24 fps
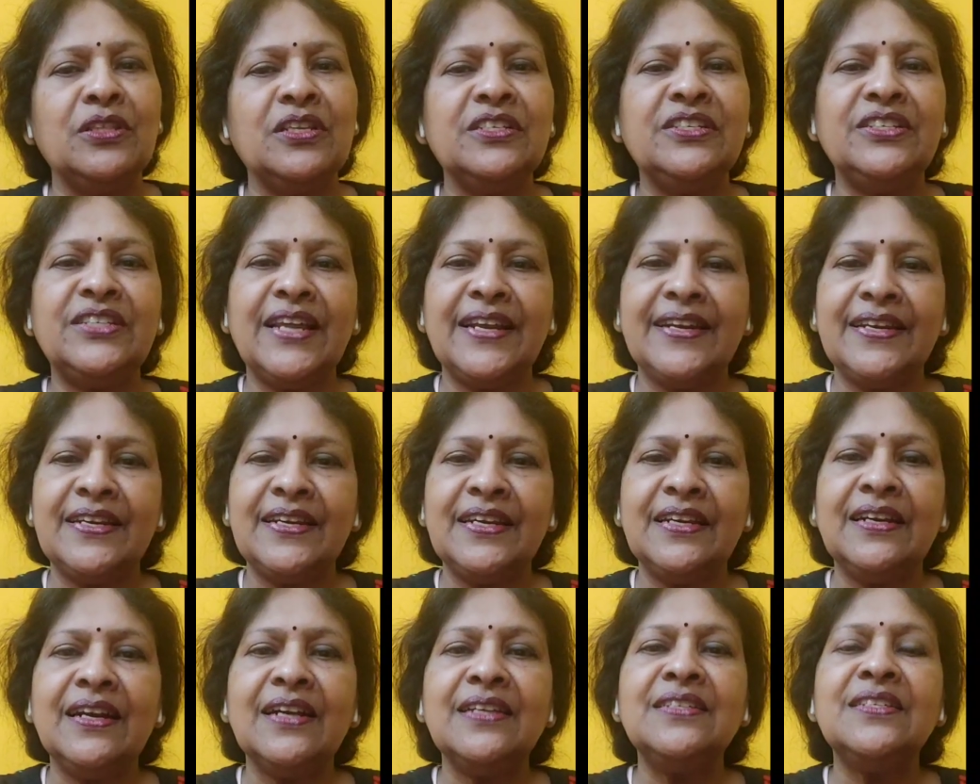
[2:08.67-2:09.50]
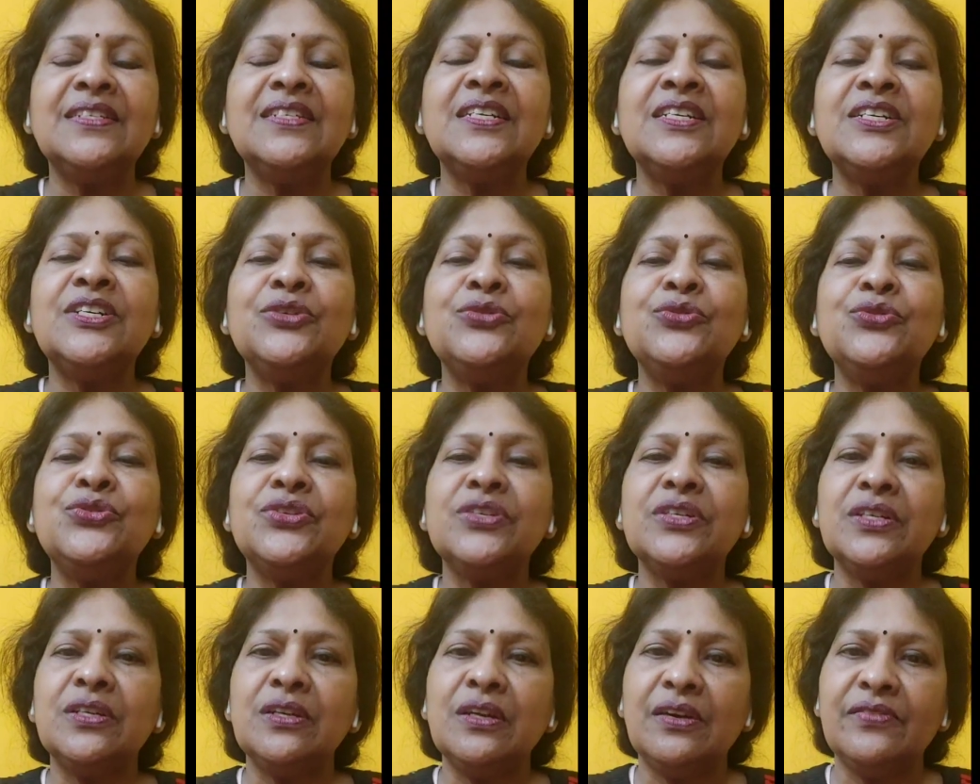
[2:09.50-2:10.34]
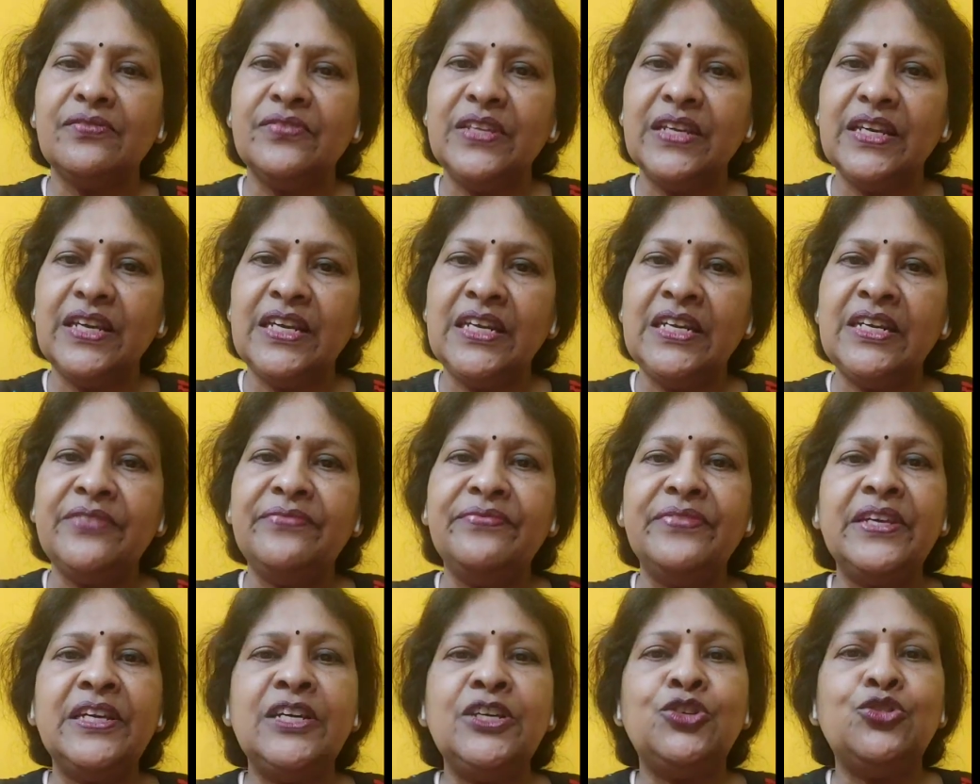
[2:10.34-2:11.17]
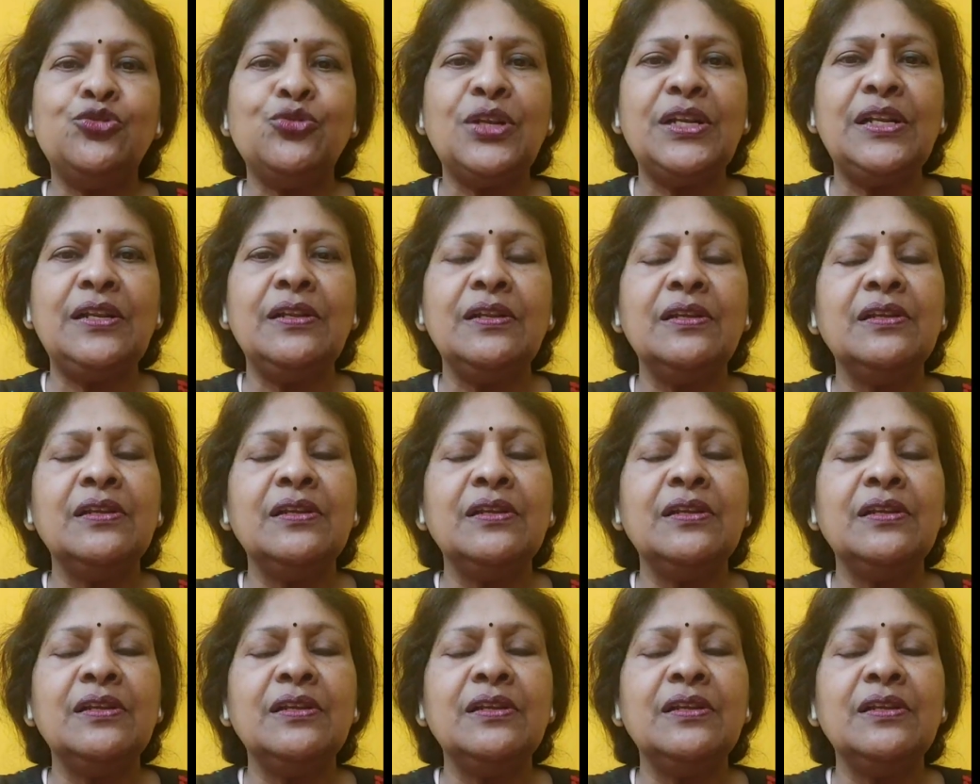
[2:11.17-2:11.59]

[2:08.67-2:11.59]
the genetic constitution of the individual,